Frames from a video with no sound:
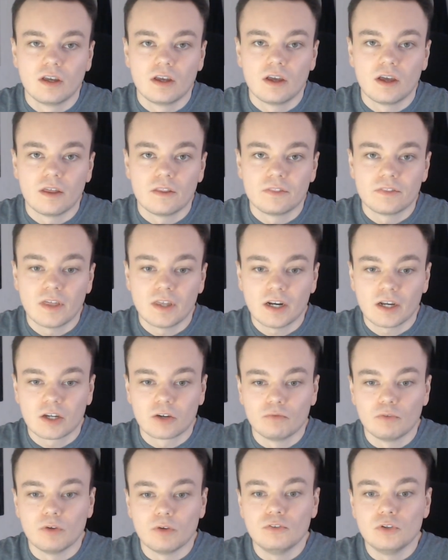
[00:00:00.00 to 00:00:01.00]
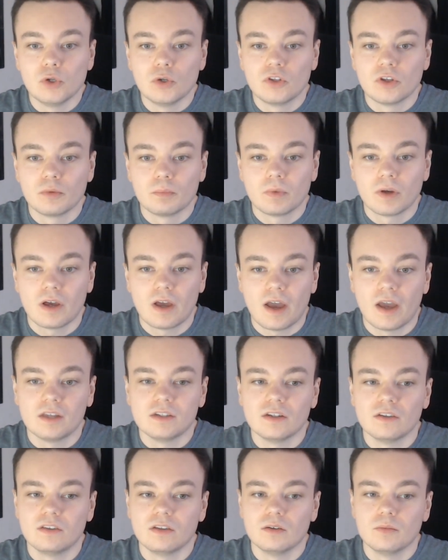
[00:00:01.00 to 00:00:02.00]
Then I can review them,
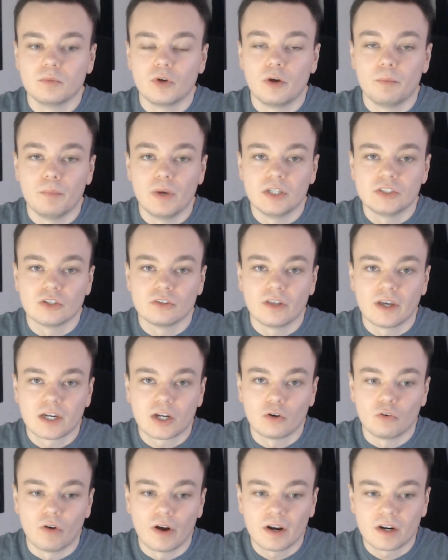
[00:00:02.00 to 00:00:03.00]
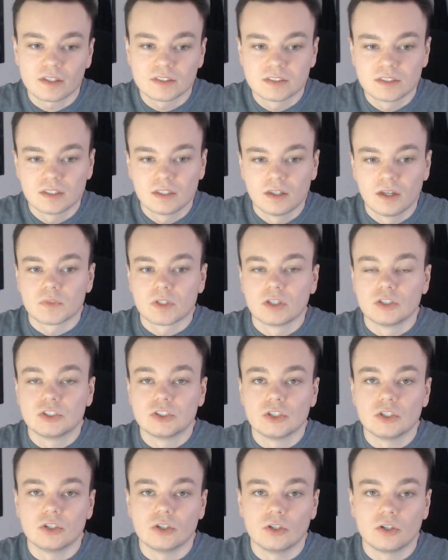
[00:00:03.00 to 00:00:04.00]
edit them and make sure they're correct.
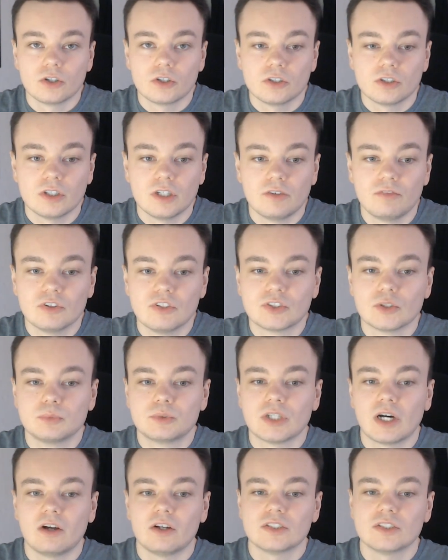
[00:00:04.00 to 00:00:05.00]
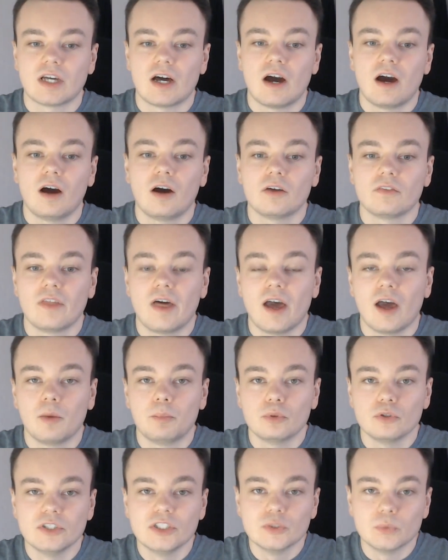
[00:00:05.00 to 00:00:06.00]
So if the subtitles aren't there,
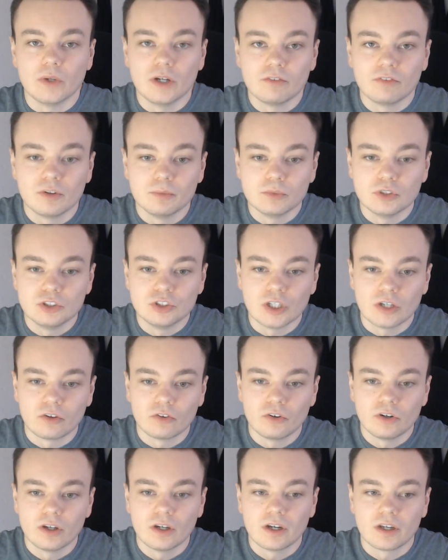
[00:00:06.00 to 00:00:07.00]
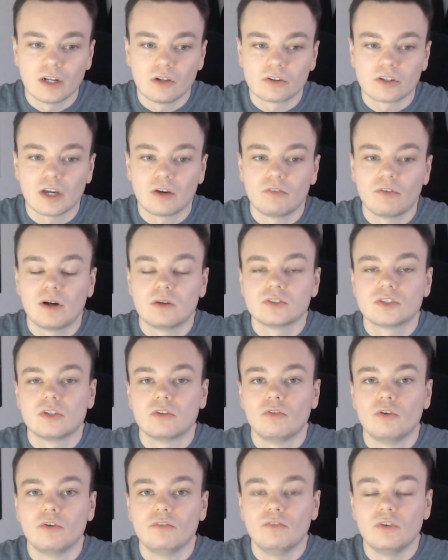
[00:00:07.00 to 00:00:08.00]
please wait for them to generate and I'll get round to
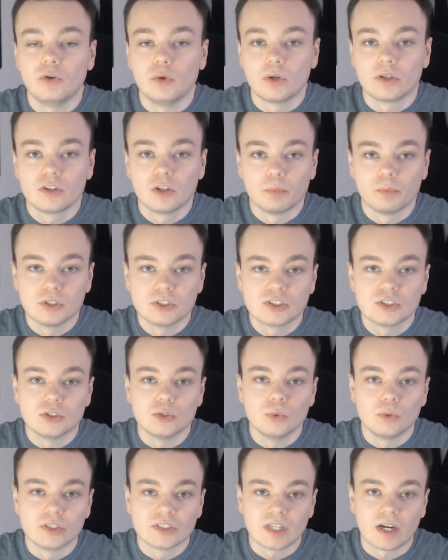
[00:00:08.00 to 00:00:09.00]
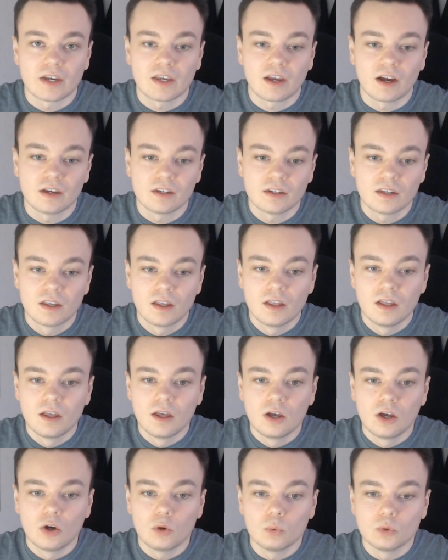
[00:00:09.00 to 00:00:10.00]
reviewing them as soon as I can.
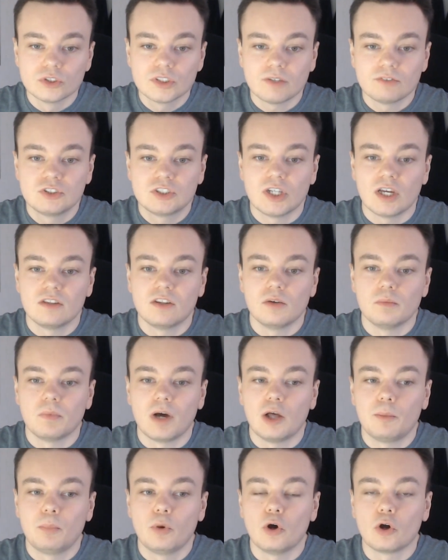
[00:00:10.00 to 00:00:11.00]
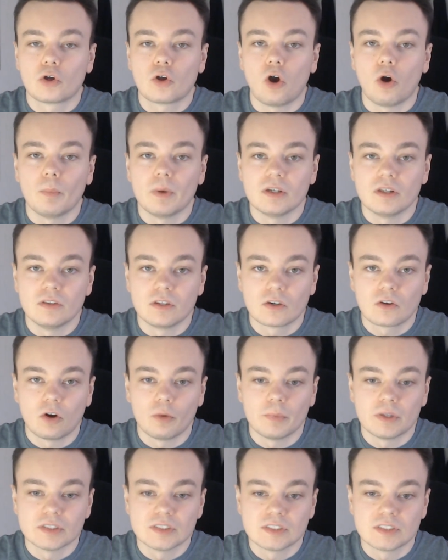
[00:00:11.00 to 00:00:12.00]
Once I've checked them, I'll put a comment in the
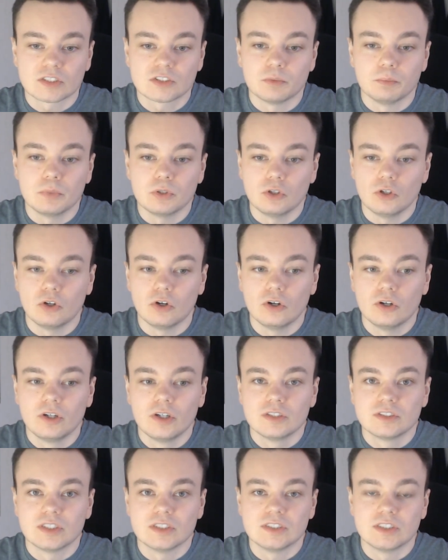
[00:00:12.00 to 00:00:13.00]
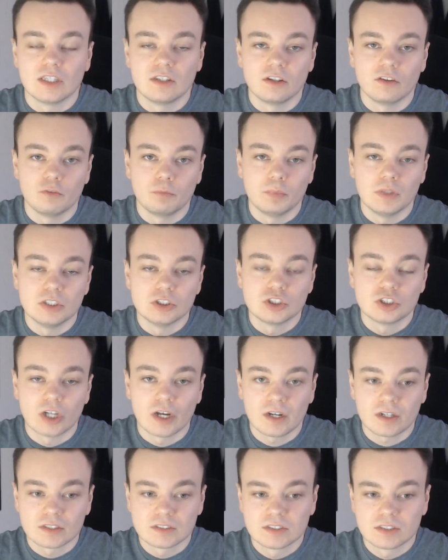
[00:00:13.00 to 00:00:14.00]
comment section below to say that they've been
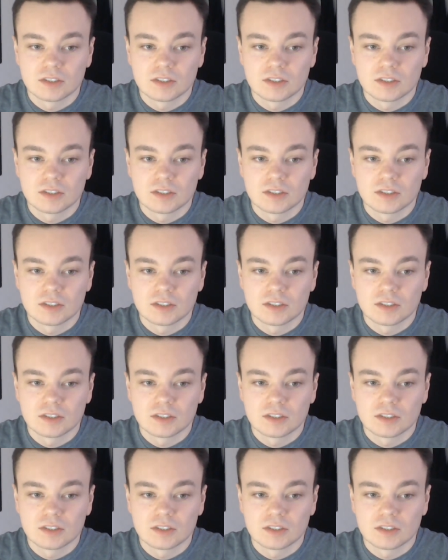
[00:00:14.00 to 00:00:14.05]
checked.